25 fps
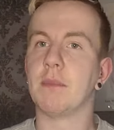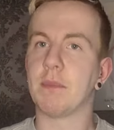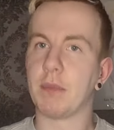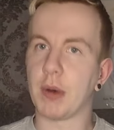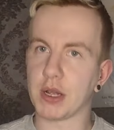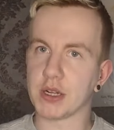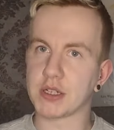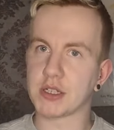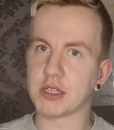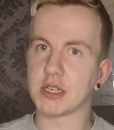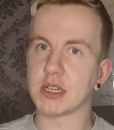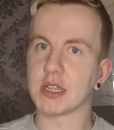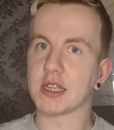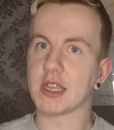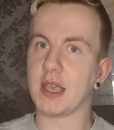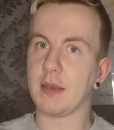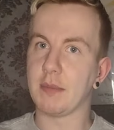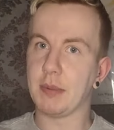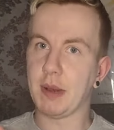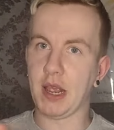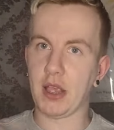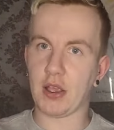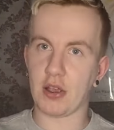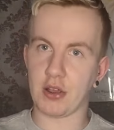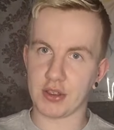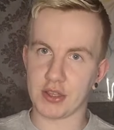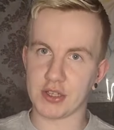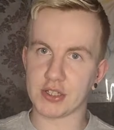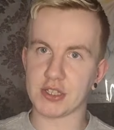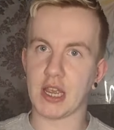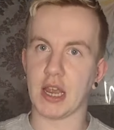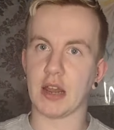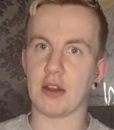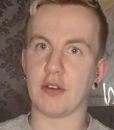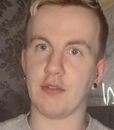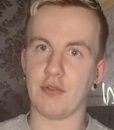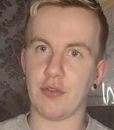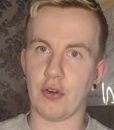but keep an eye on the
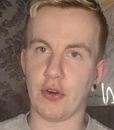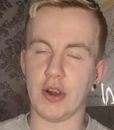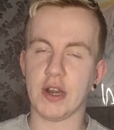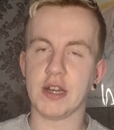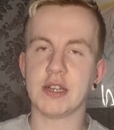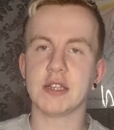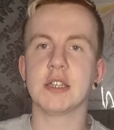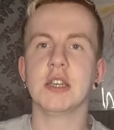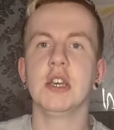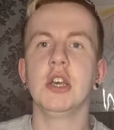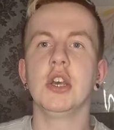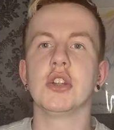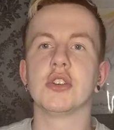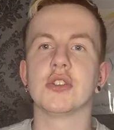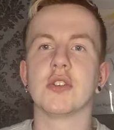channel for it.